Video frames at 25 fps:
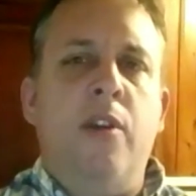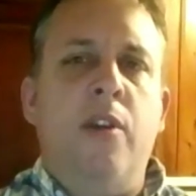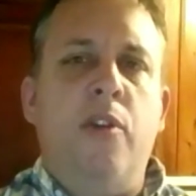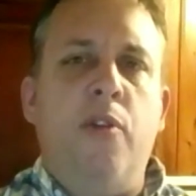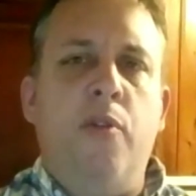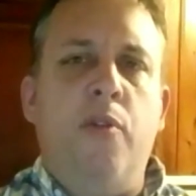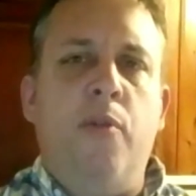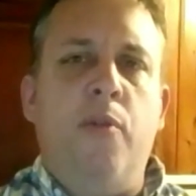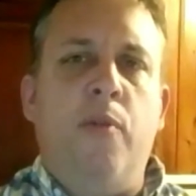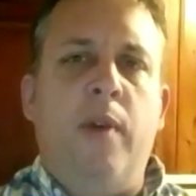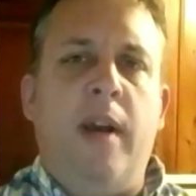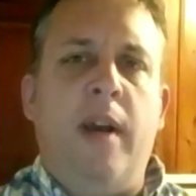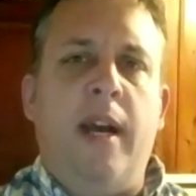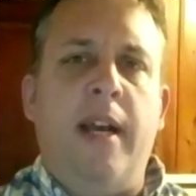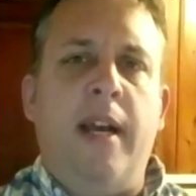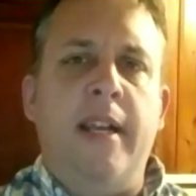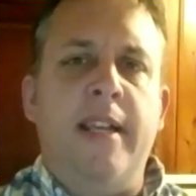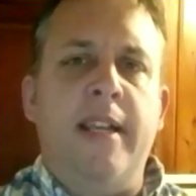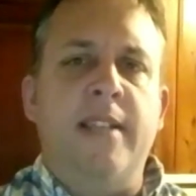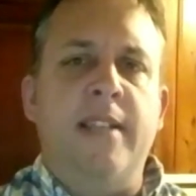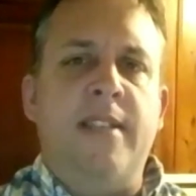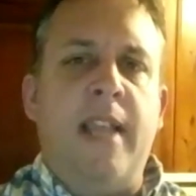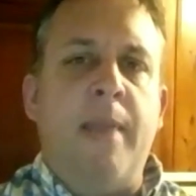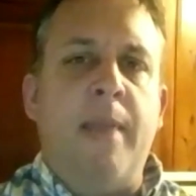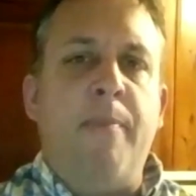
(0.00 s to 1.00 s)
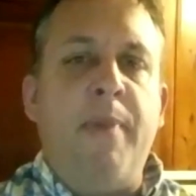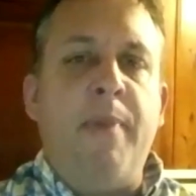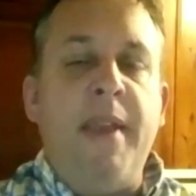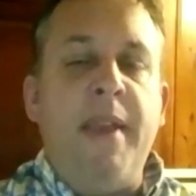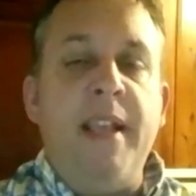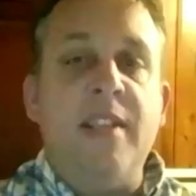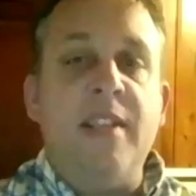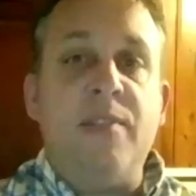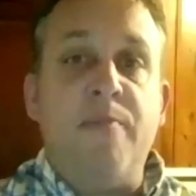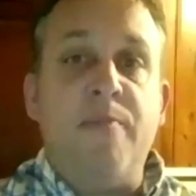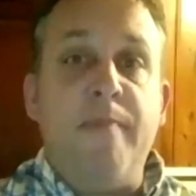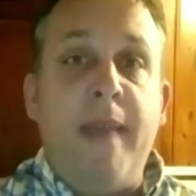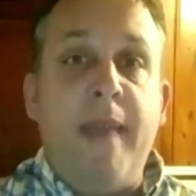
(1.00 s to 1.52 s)
who uh, is a
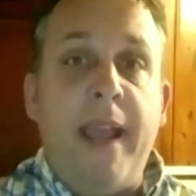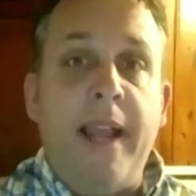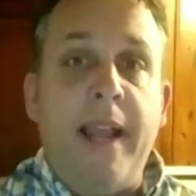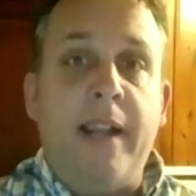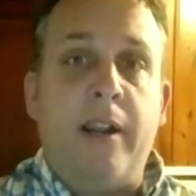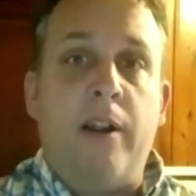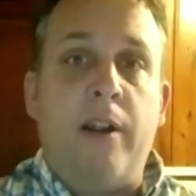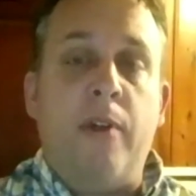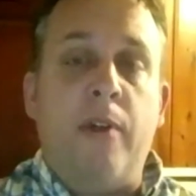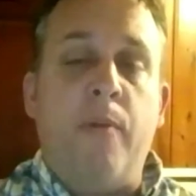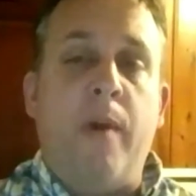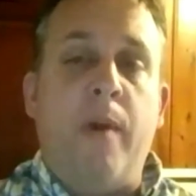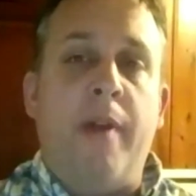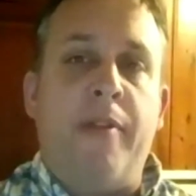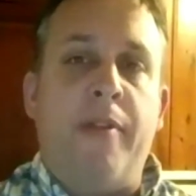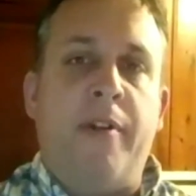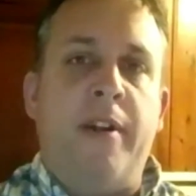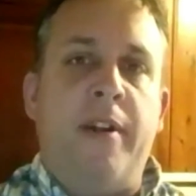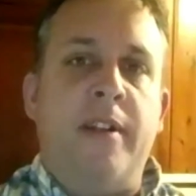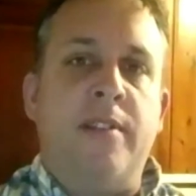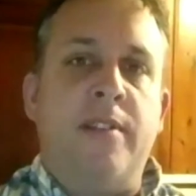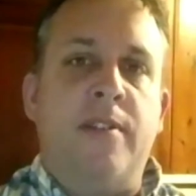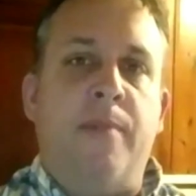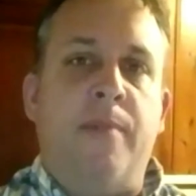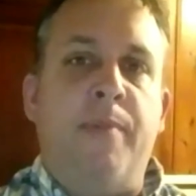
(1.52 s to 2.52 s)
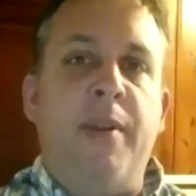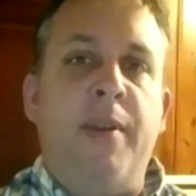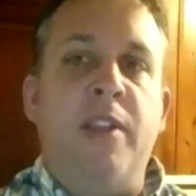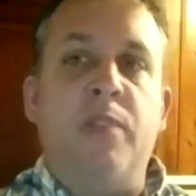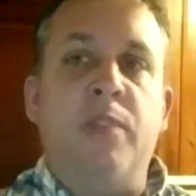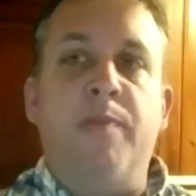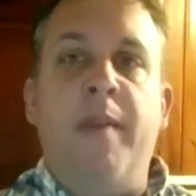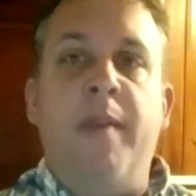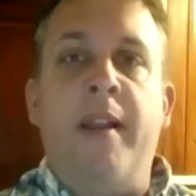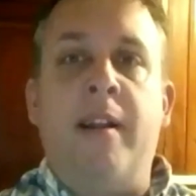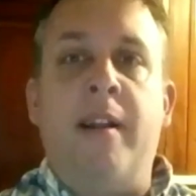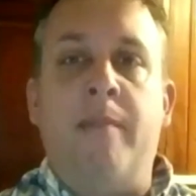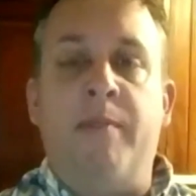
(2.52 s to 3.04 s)
peacemaker, whether it's a
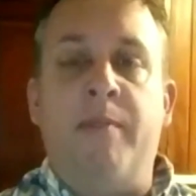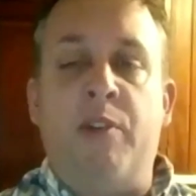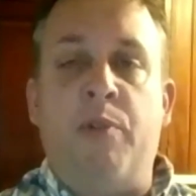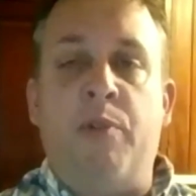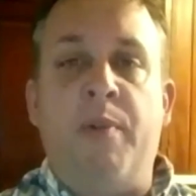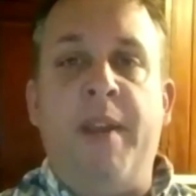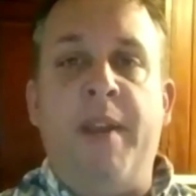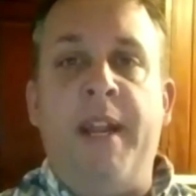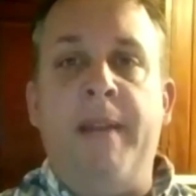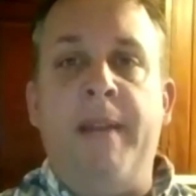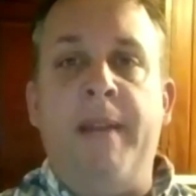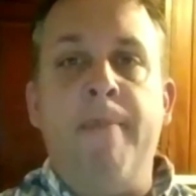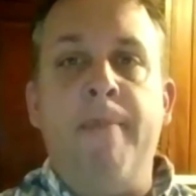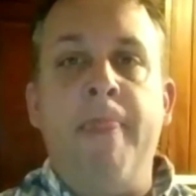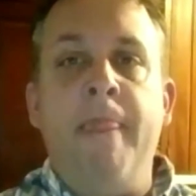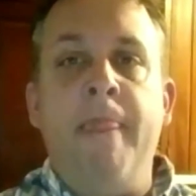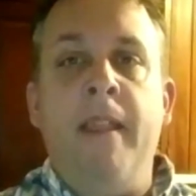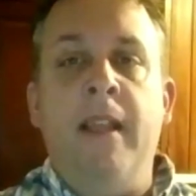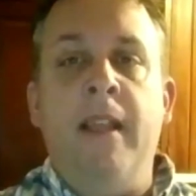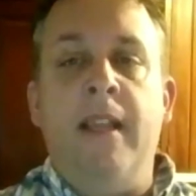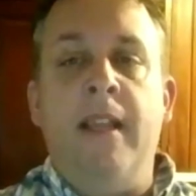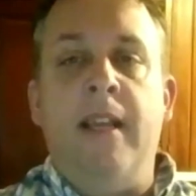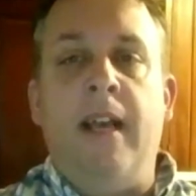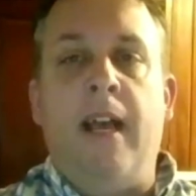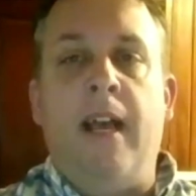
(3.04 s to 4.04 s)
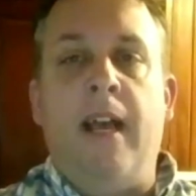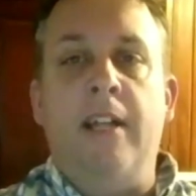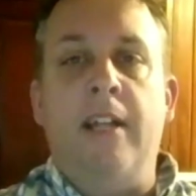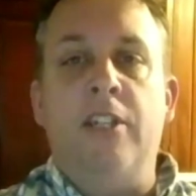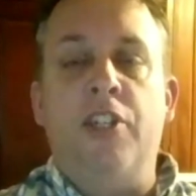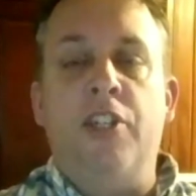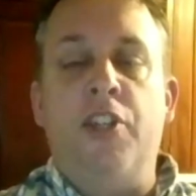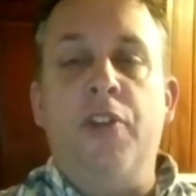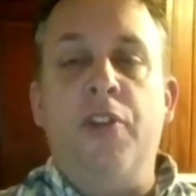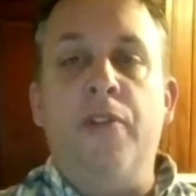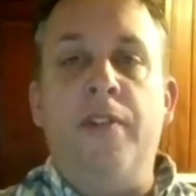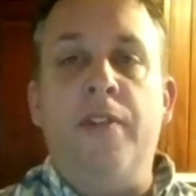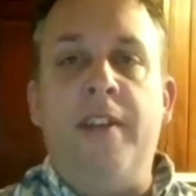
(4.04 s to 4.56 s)
peacemaker between uh,
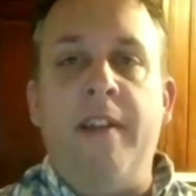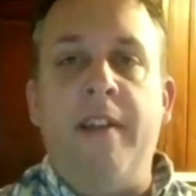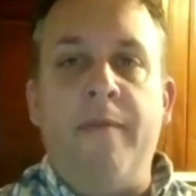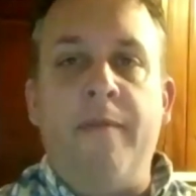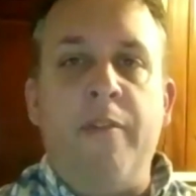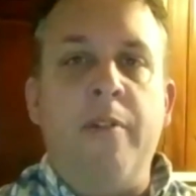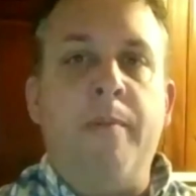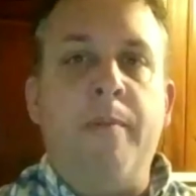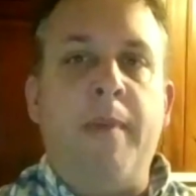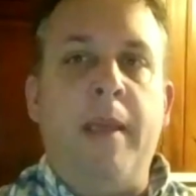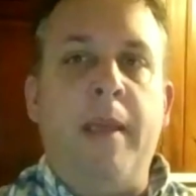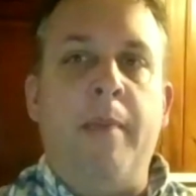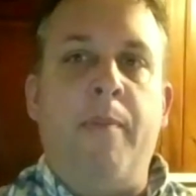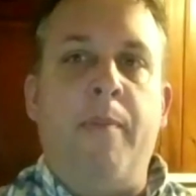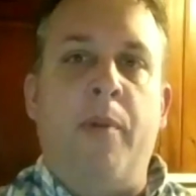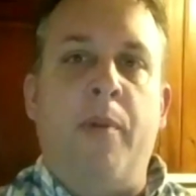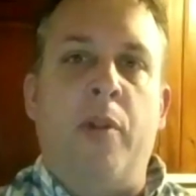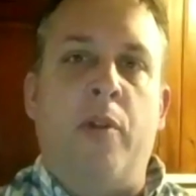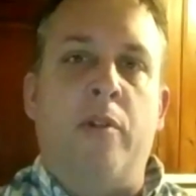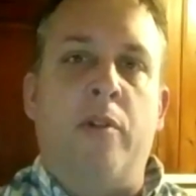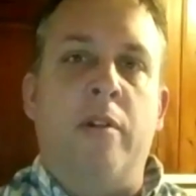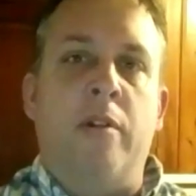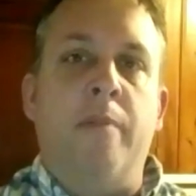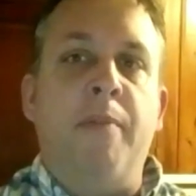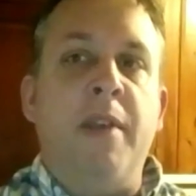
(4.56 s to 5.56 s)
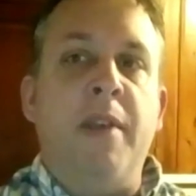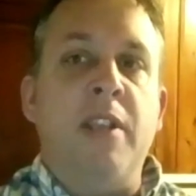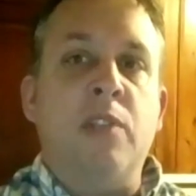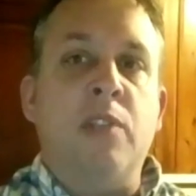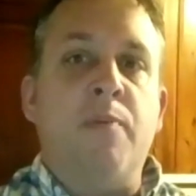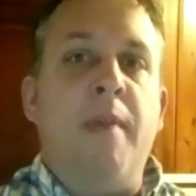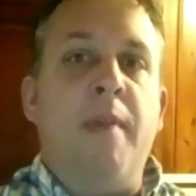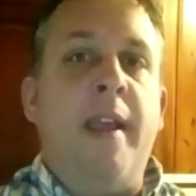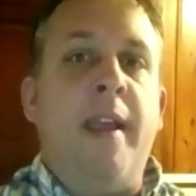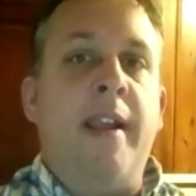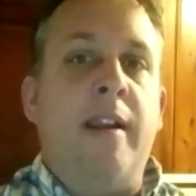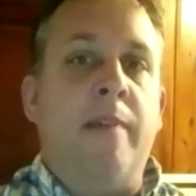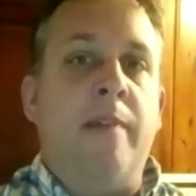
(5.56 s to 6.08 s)
two different people or a
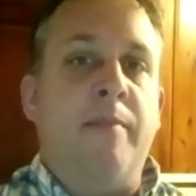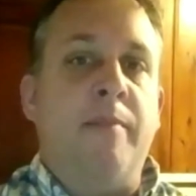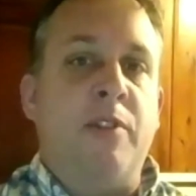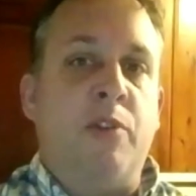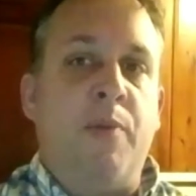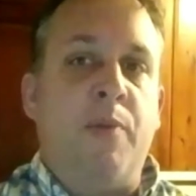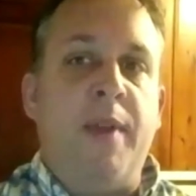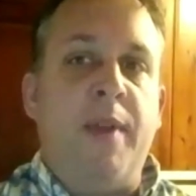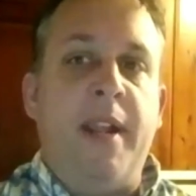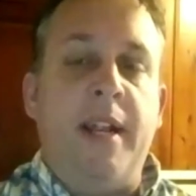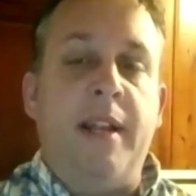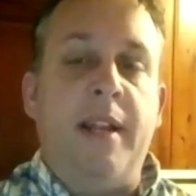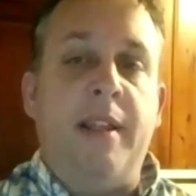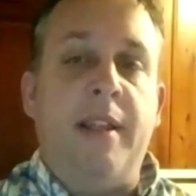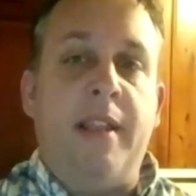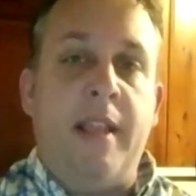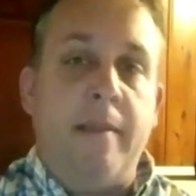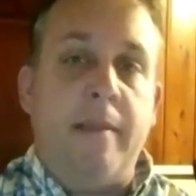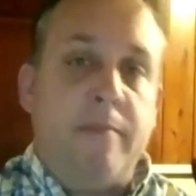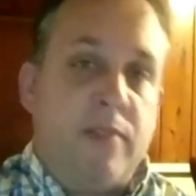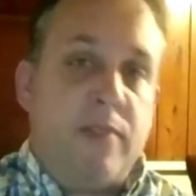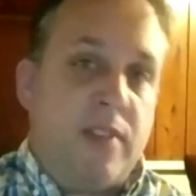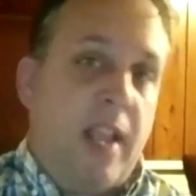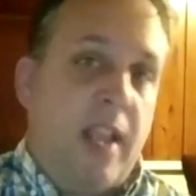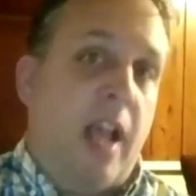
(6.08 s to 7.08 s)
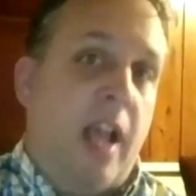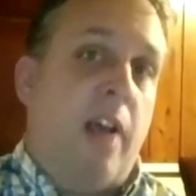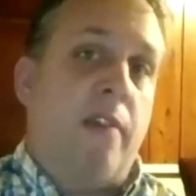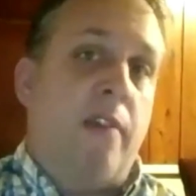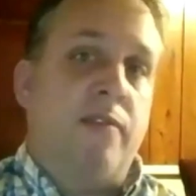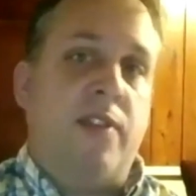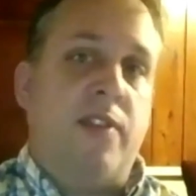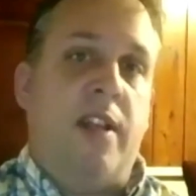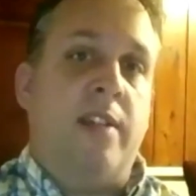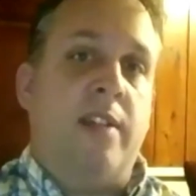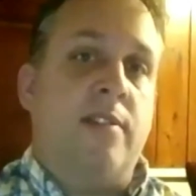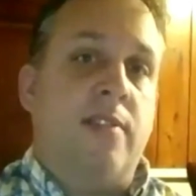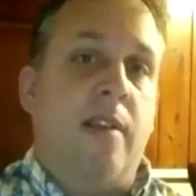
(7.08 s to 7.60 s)
peacemaker between
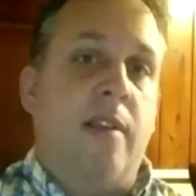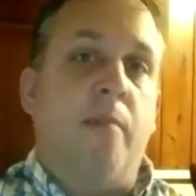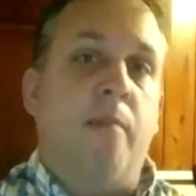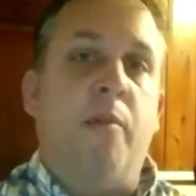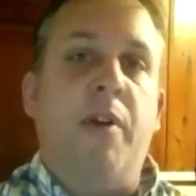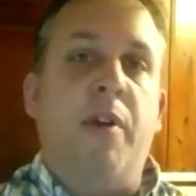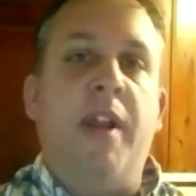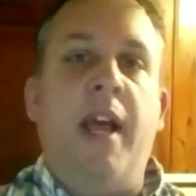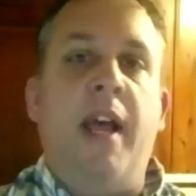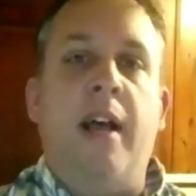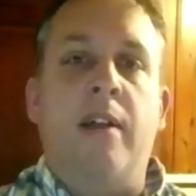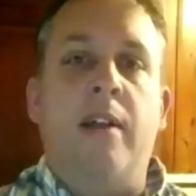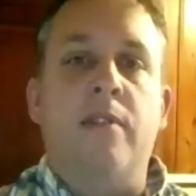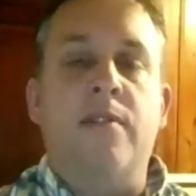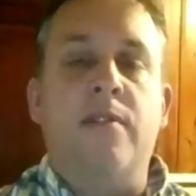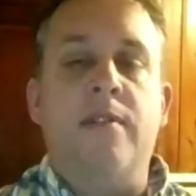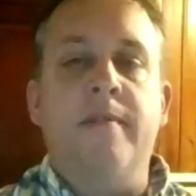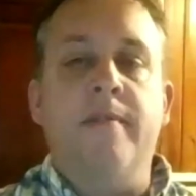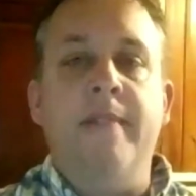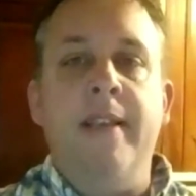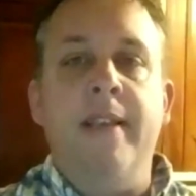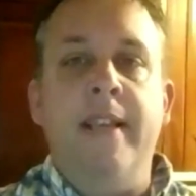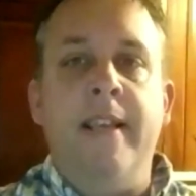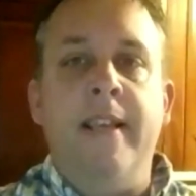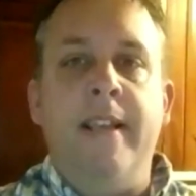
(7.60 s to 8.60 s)
themselves and someone else,